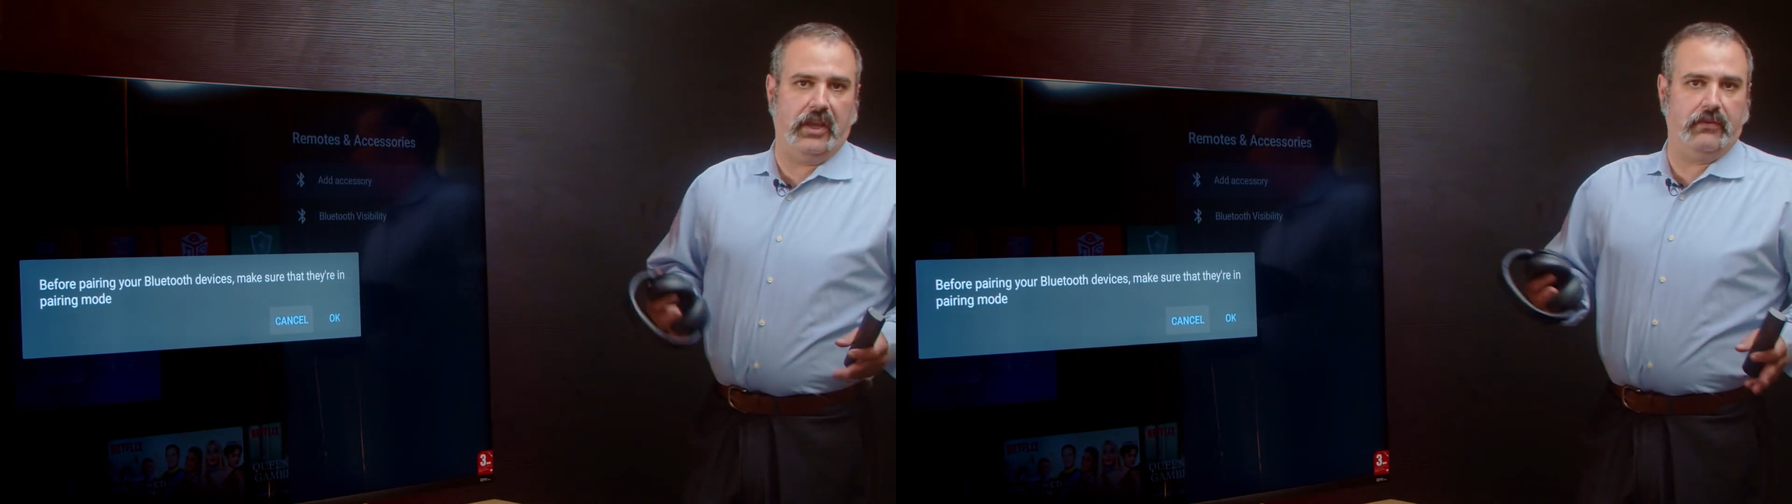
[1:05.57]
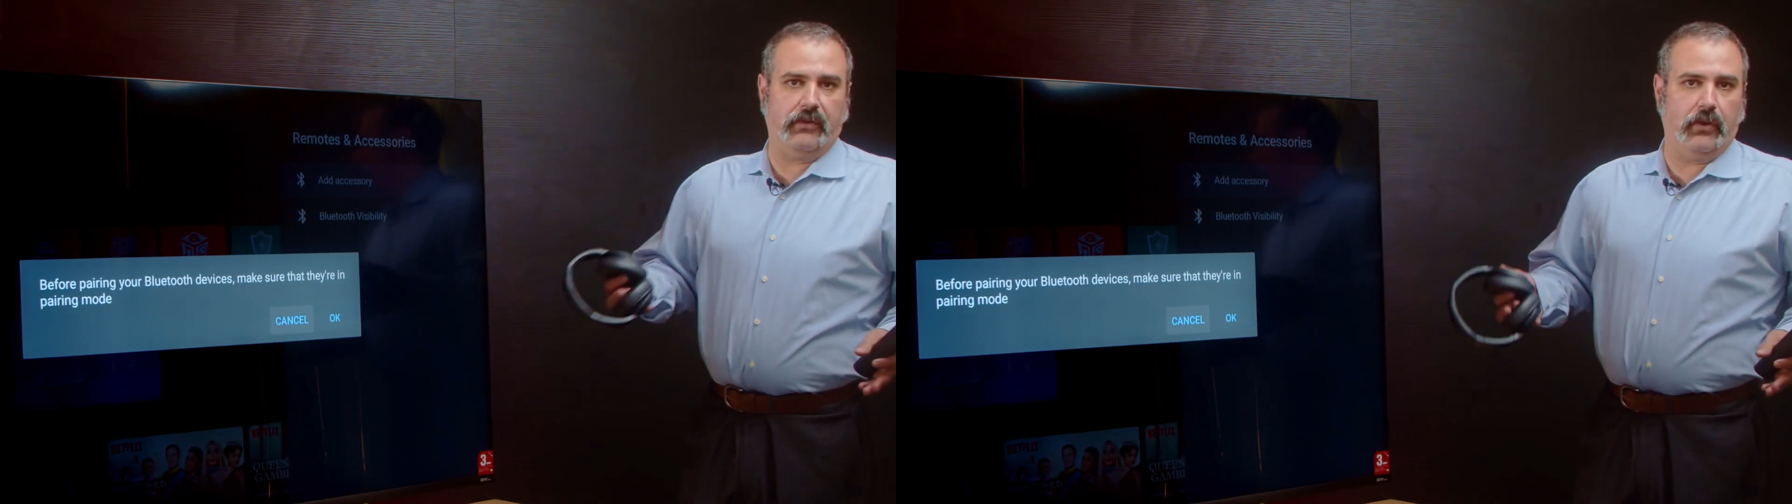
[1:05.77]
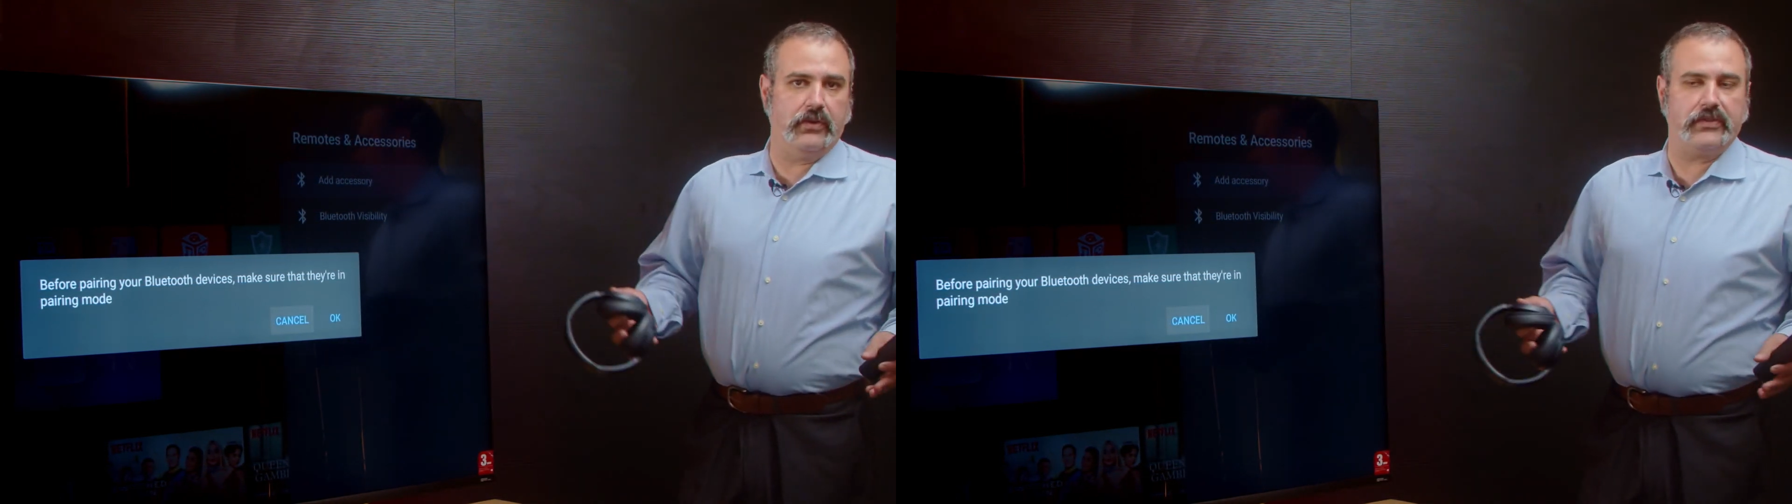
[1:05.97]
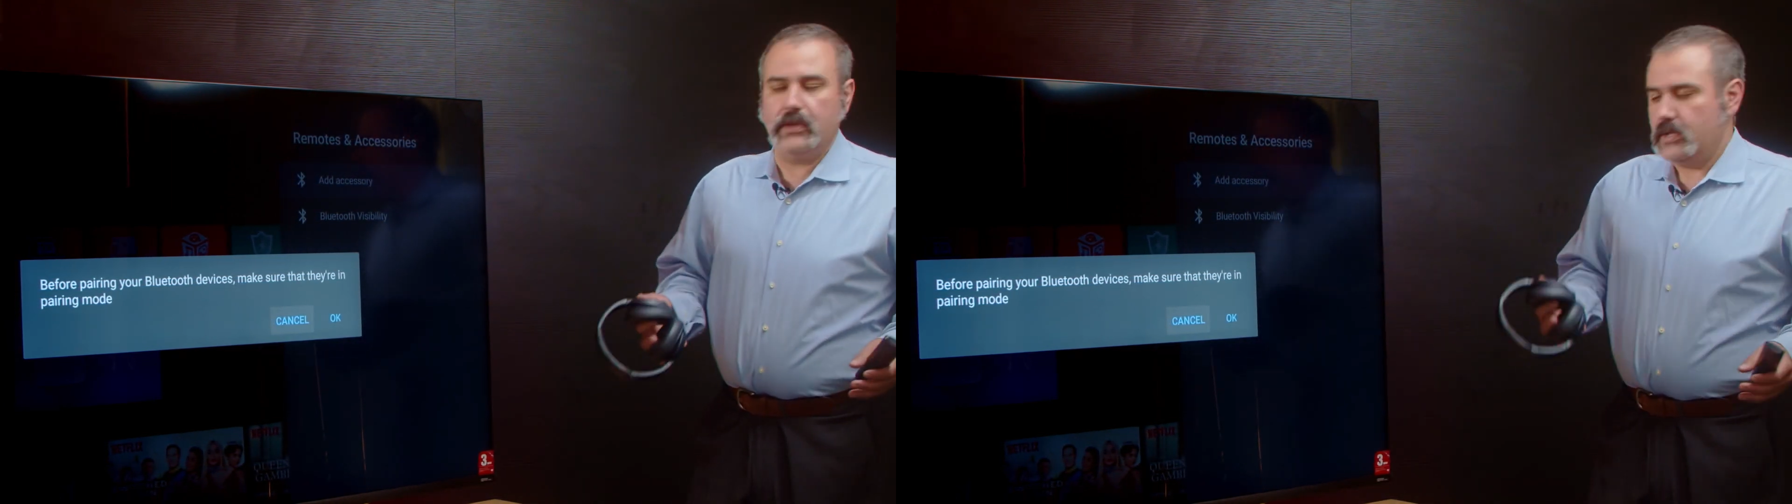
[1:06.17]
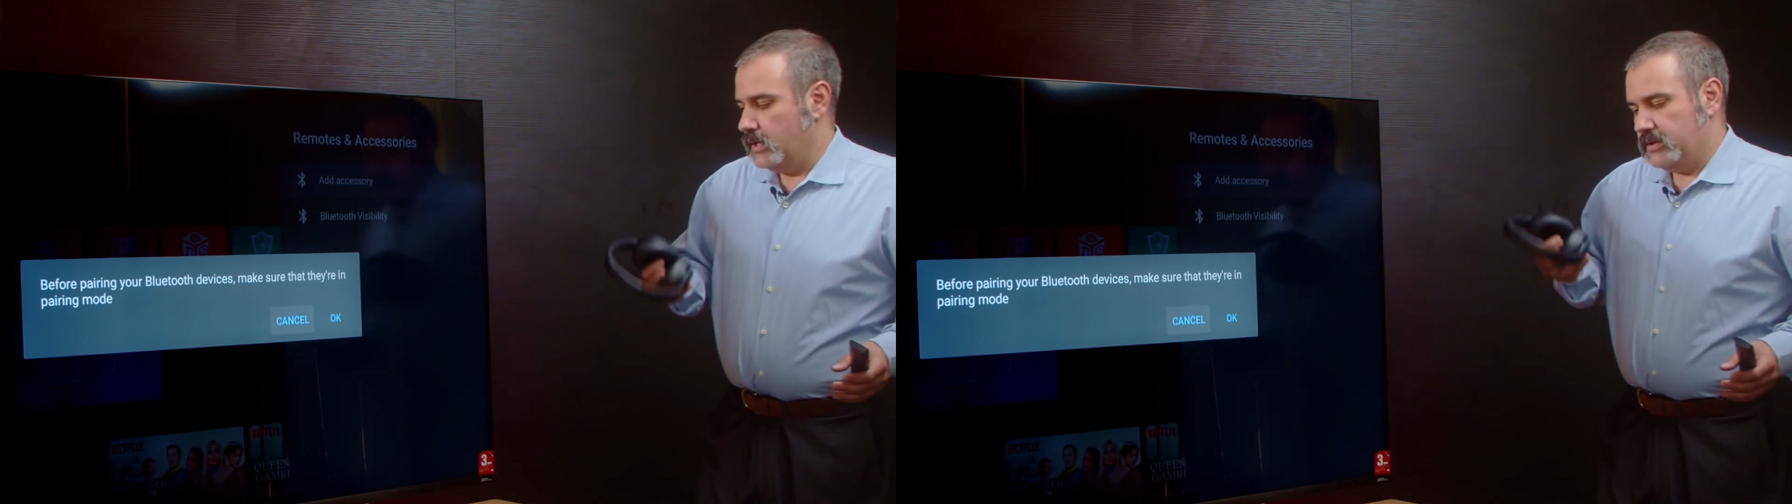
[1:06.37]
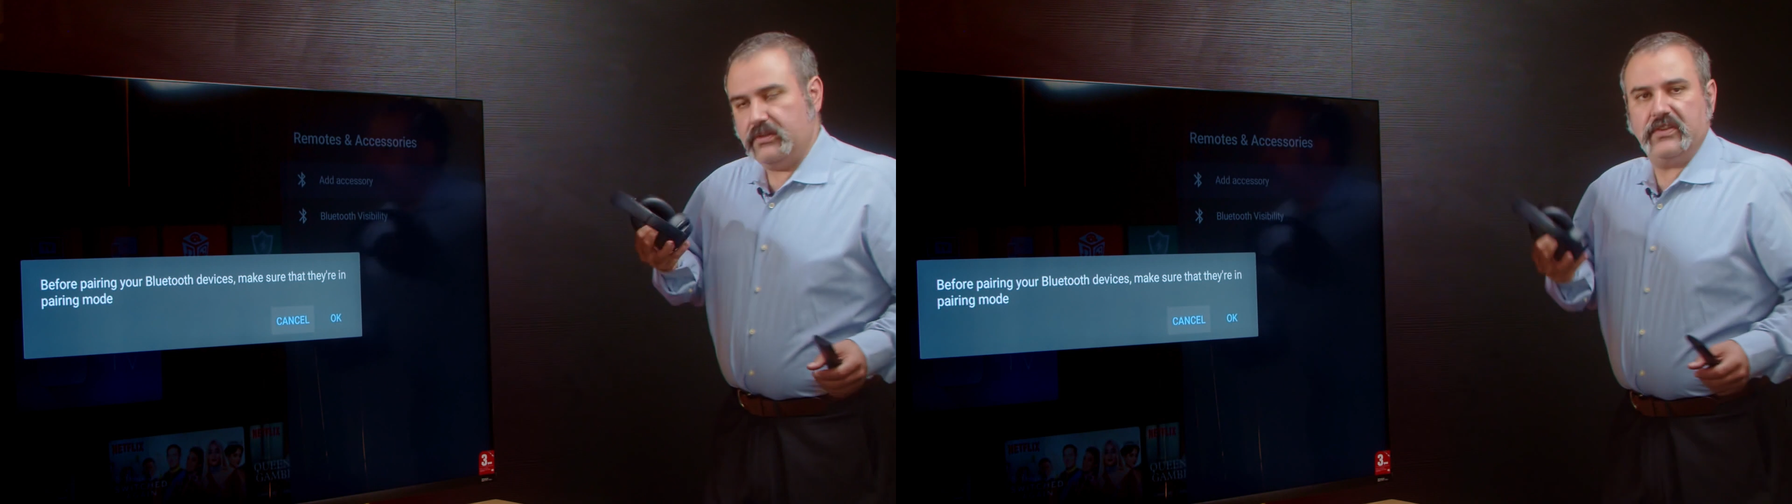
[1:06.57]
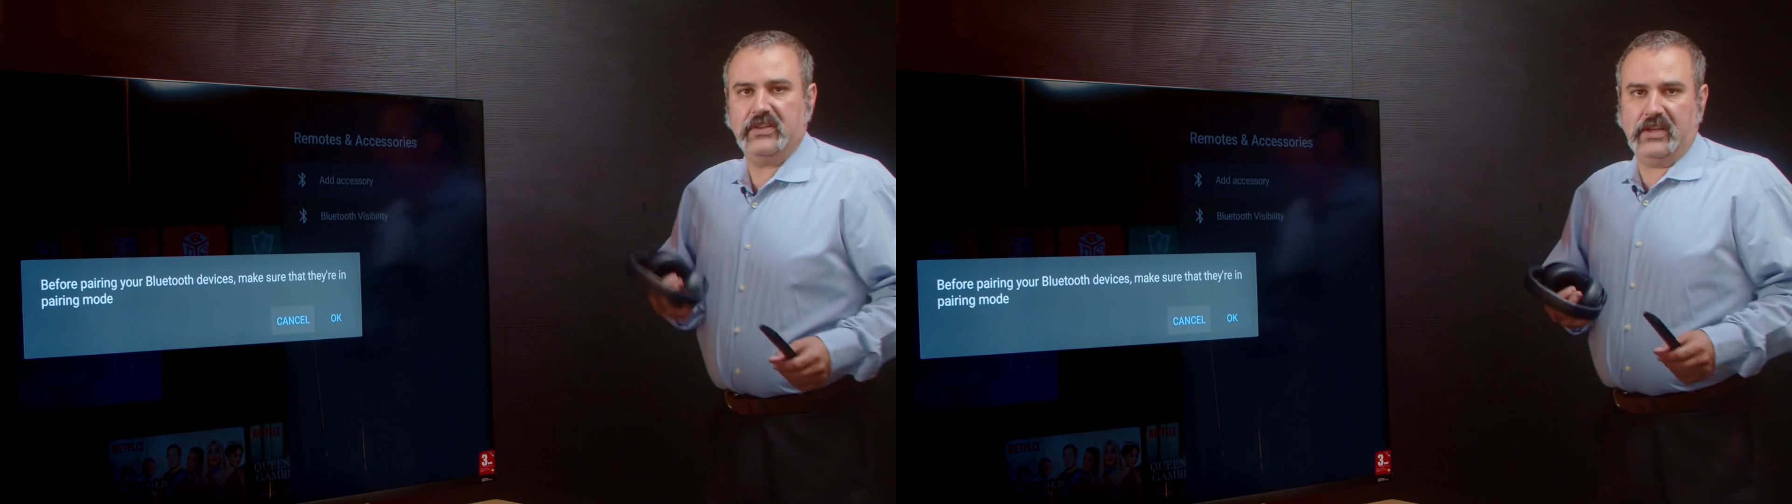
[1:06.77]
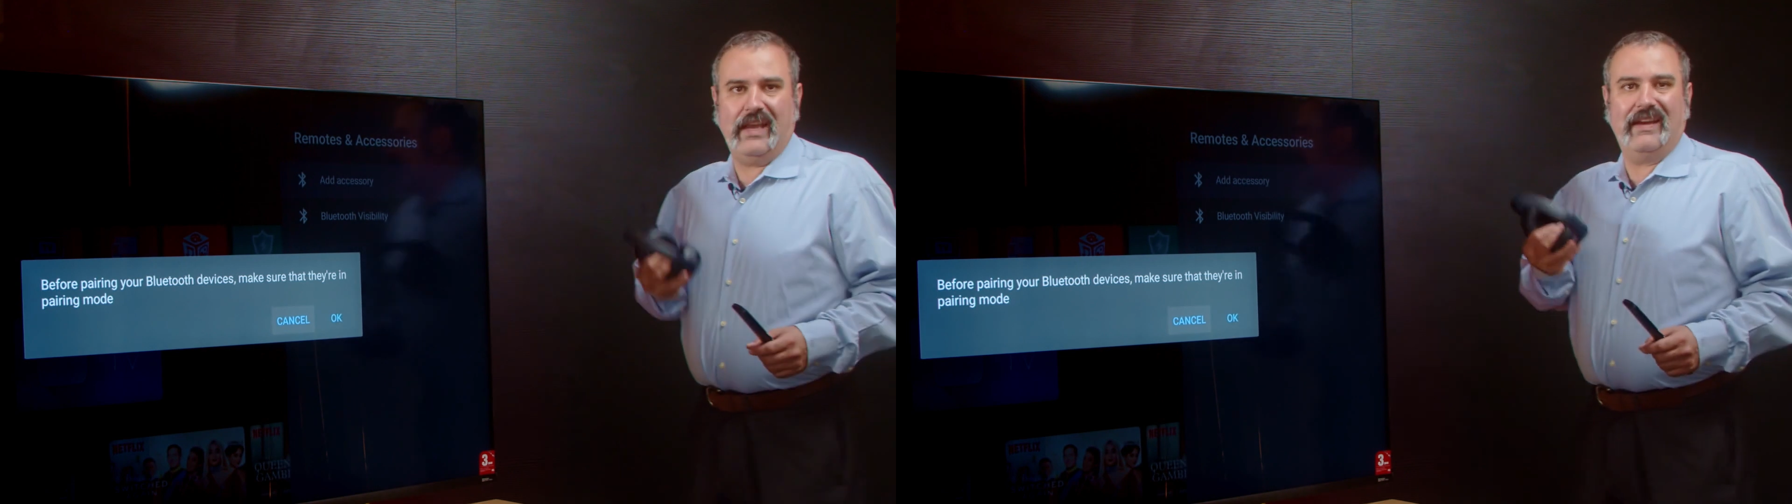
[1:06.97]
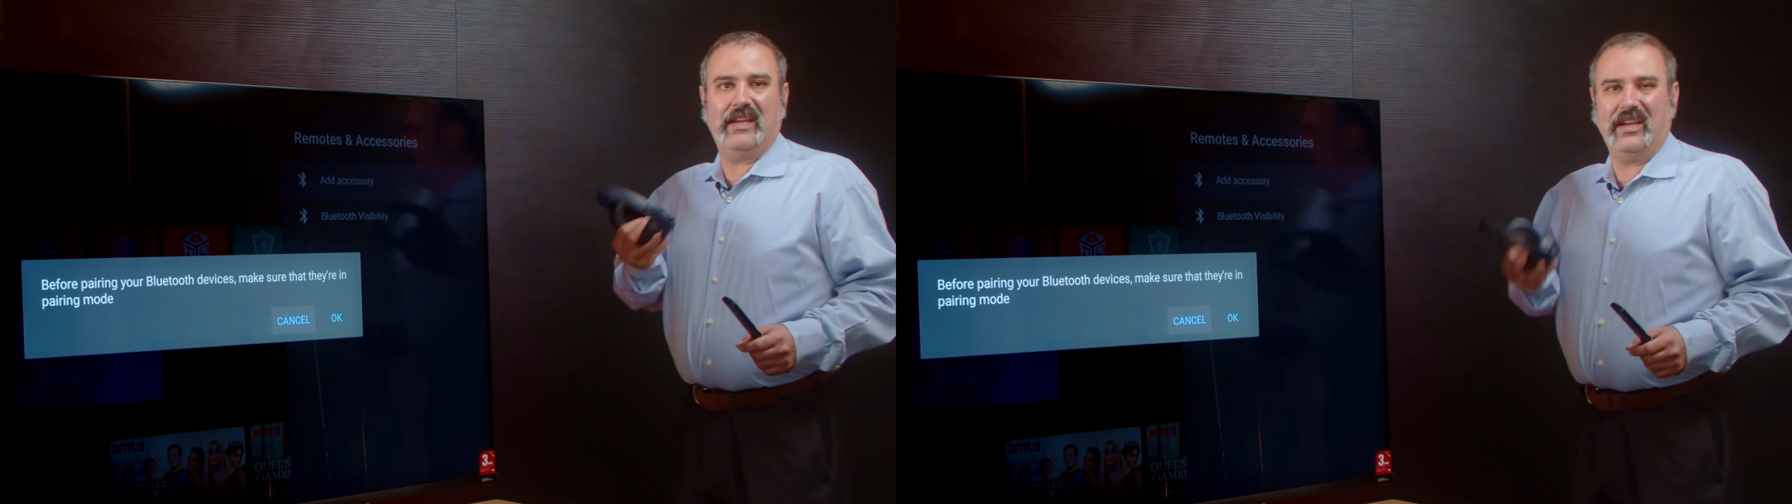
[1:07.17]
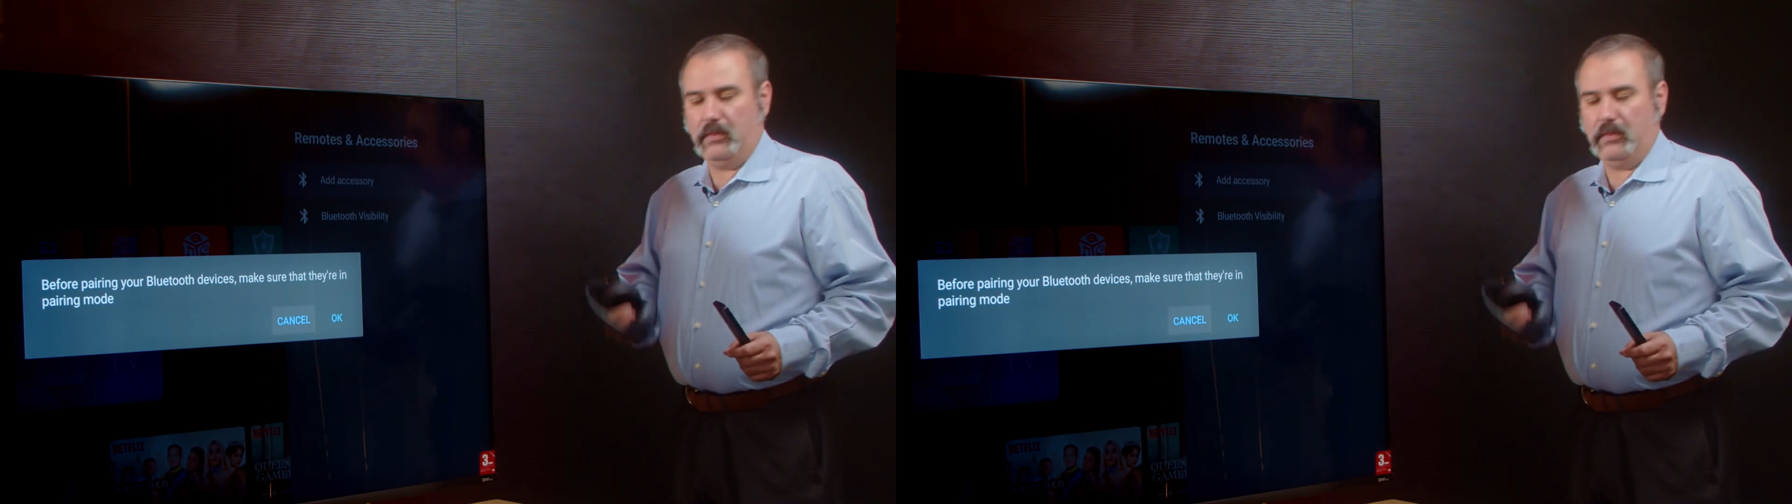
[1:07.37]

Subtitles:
headphones to see how to get